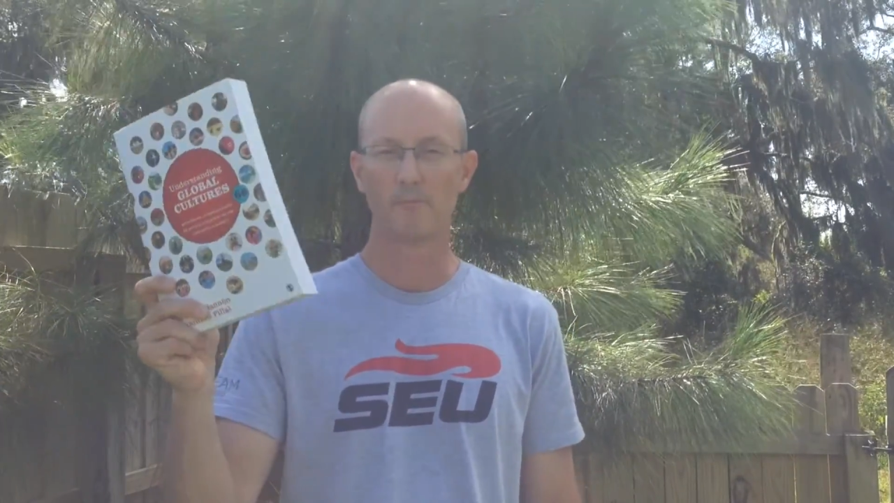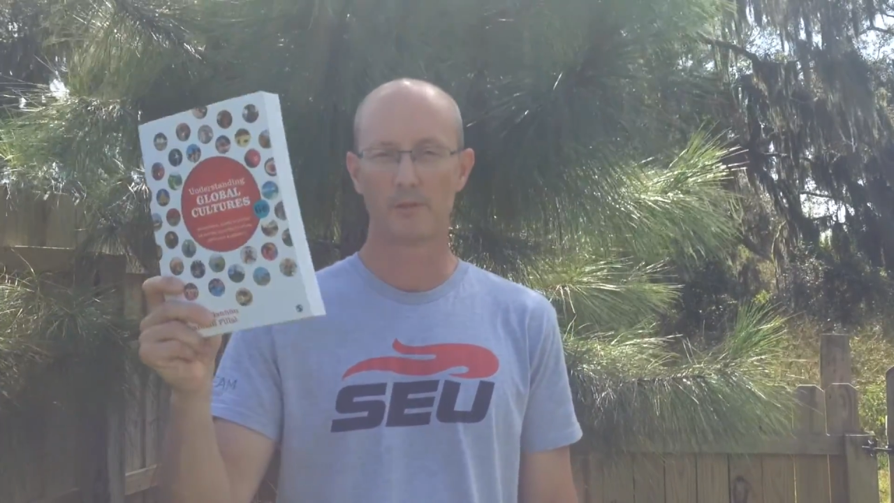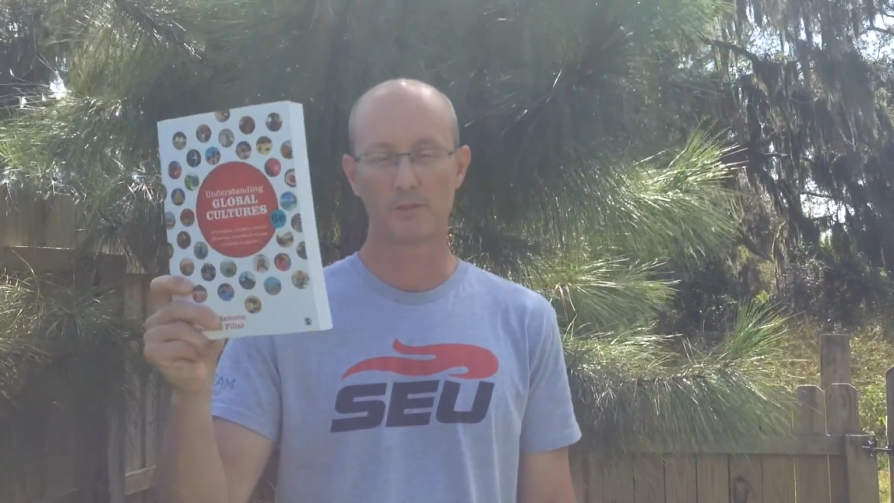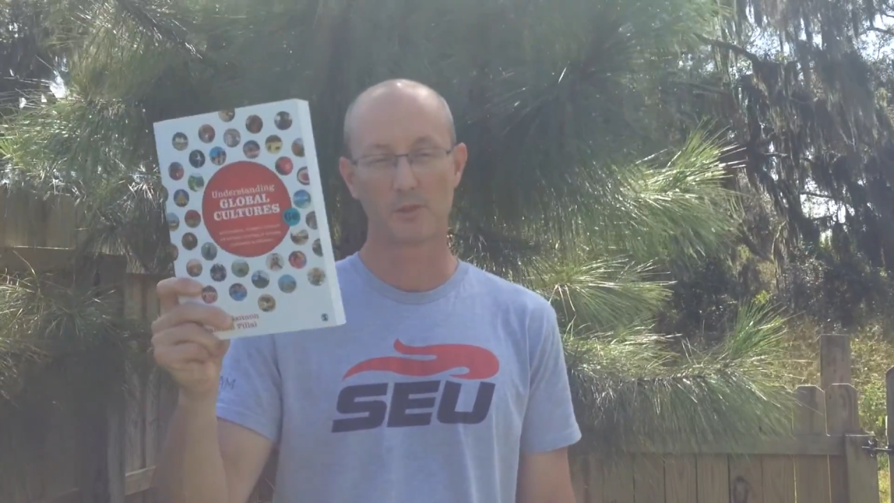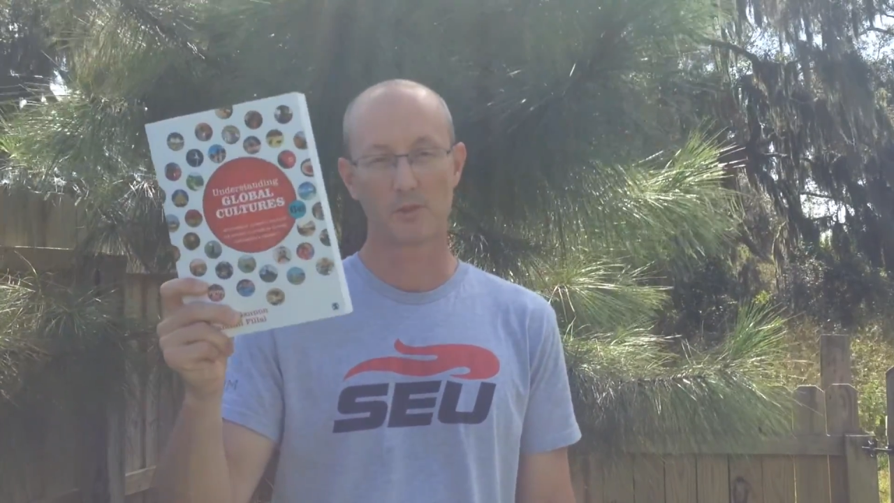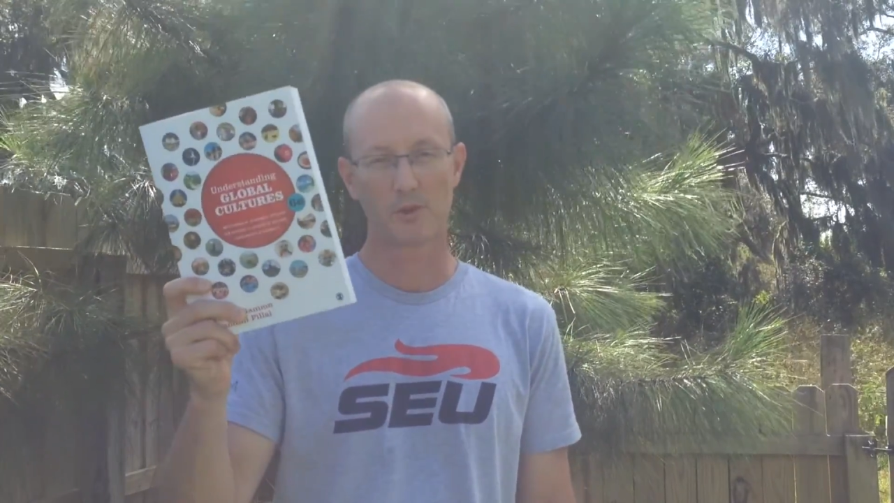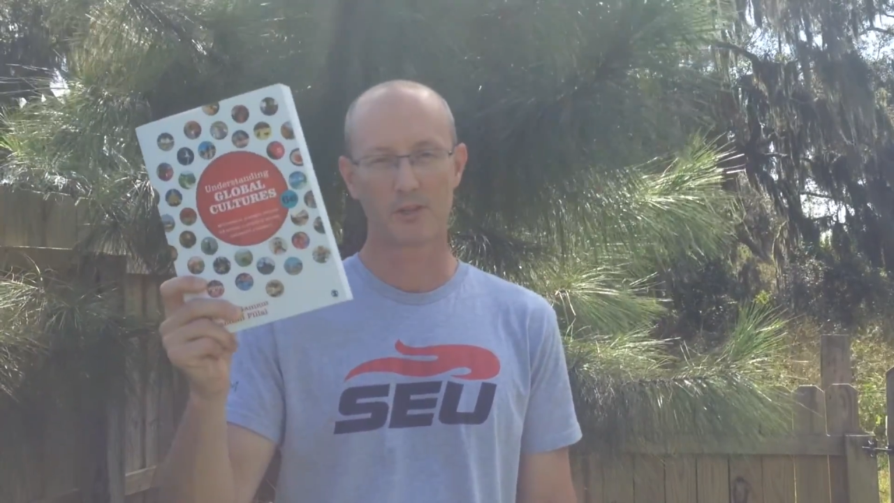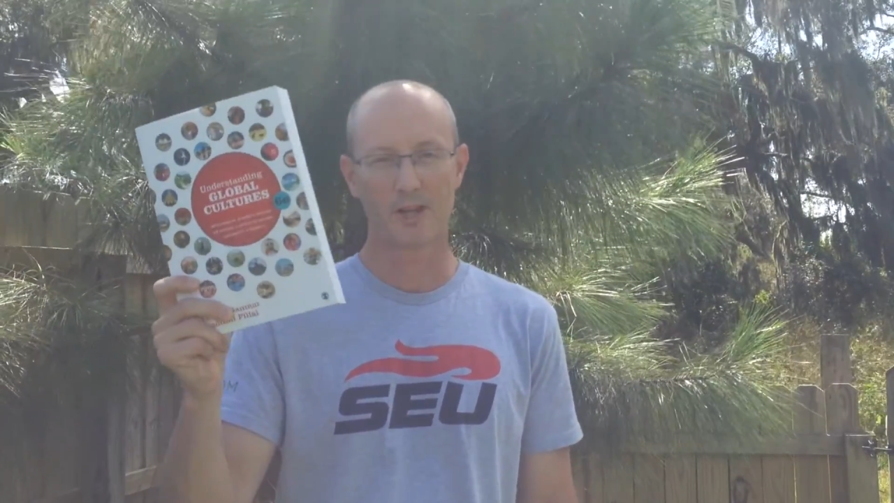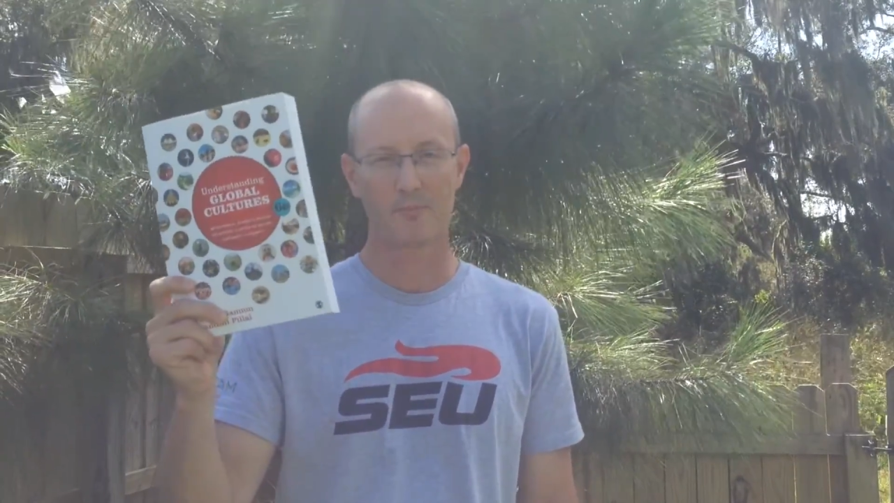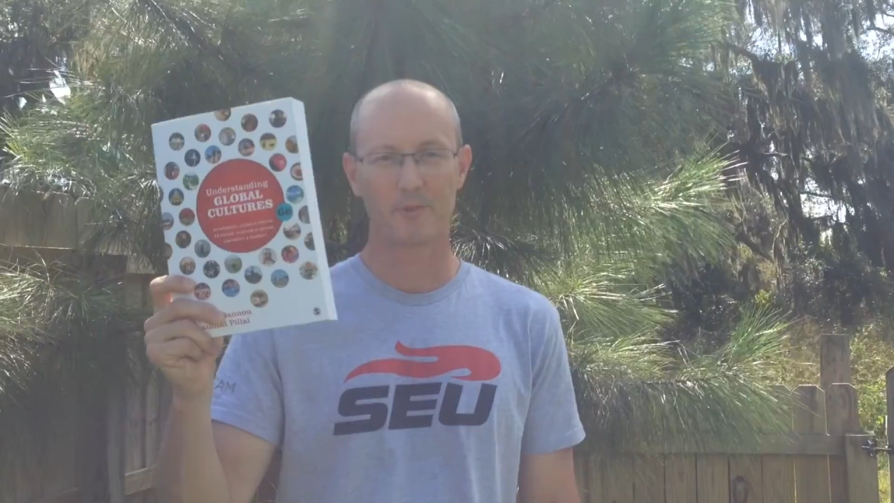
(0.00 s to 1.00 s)
It's the
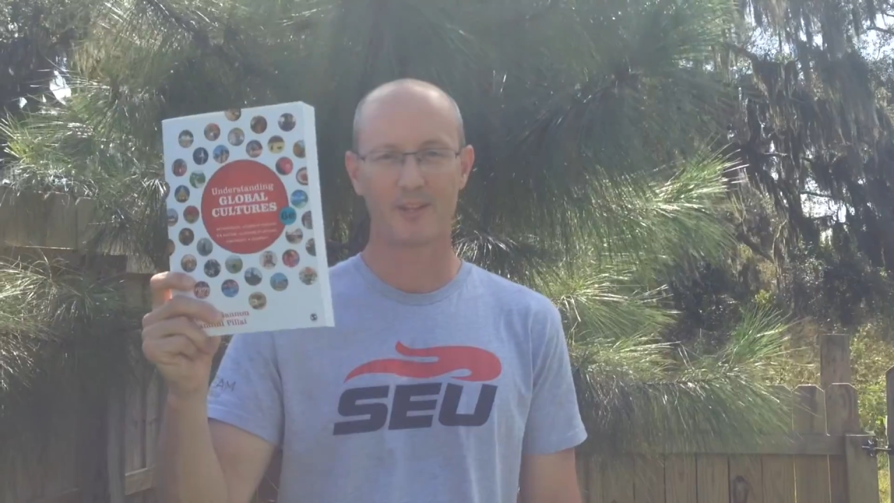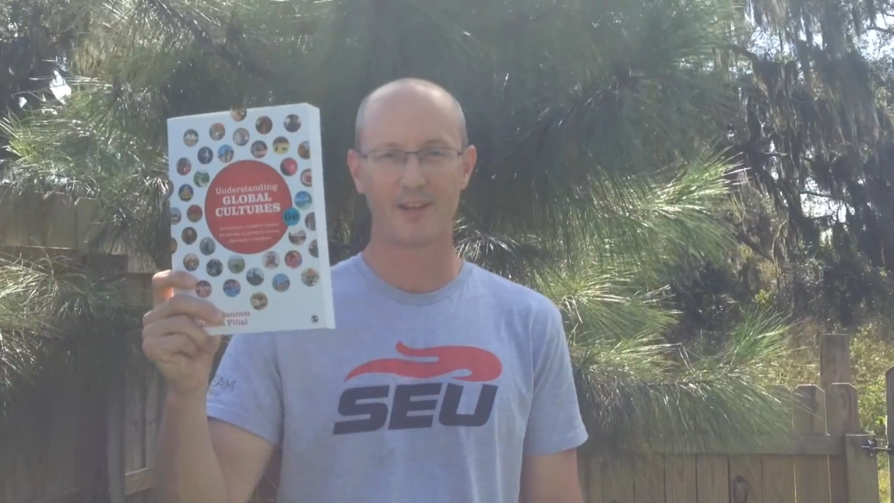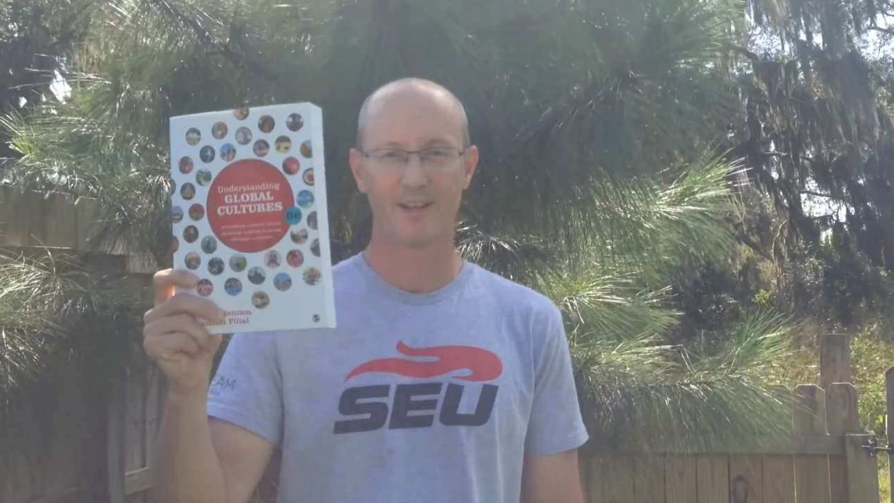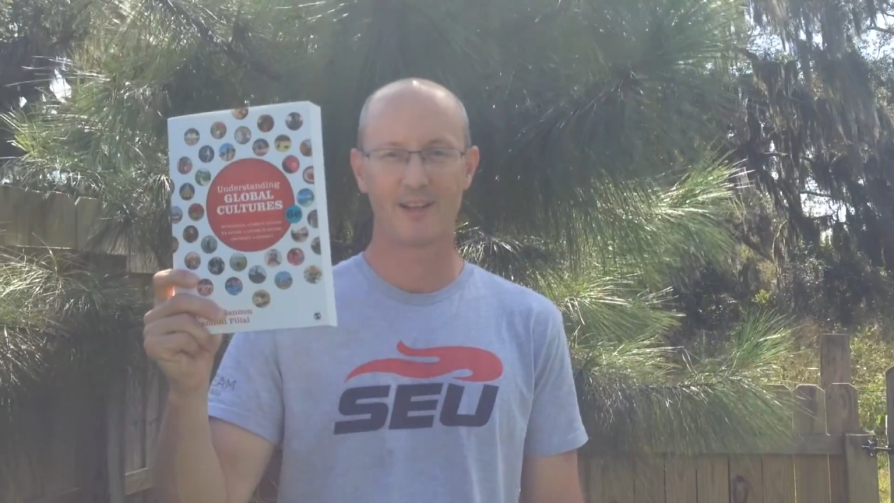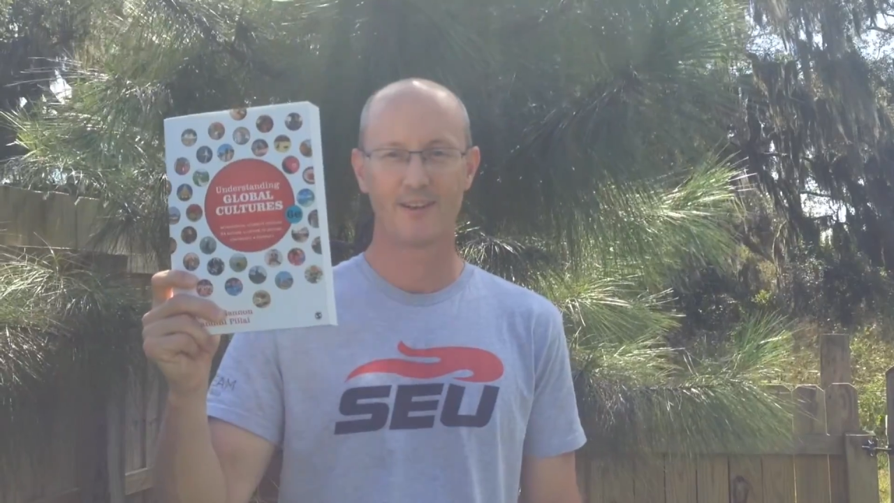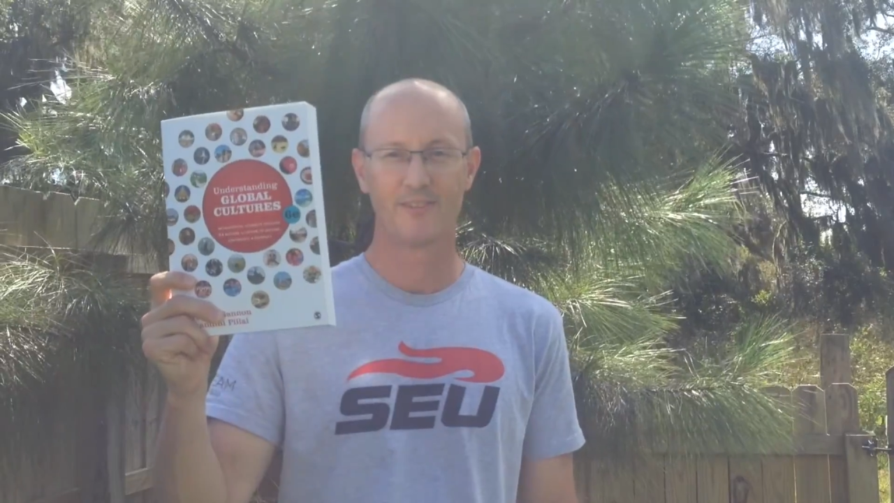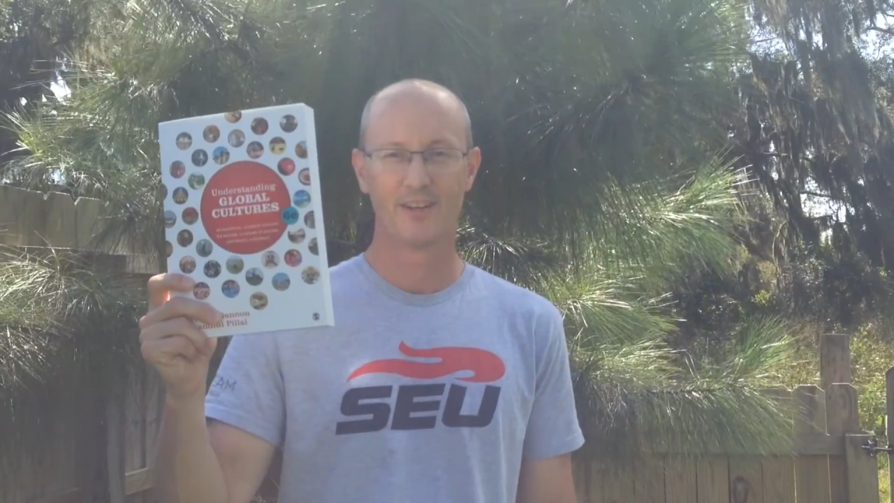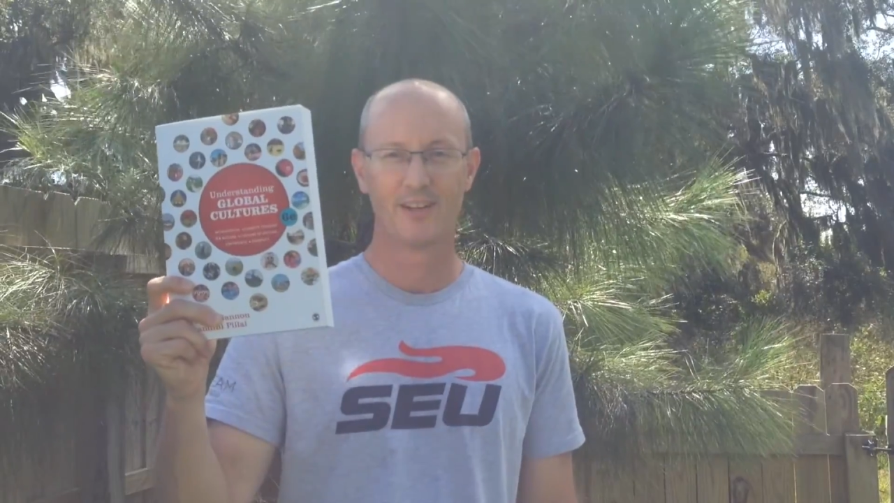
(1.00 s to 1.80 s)
3rd copy that I have.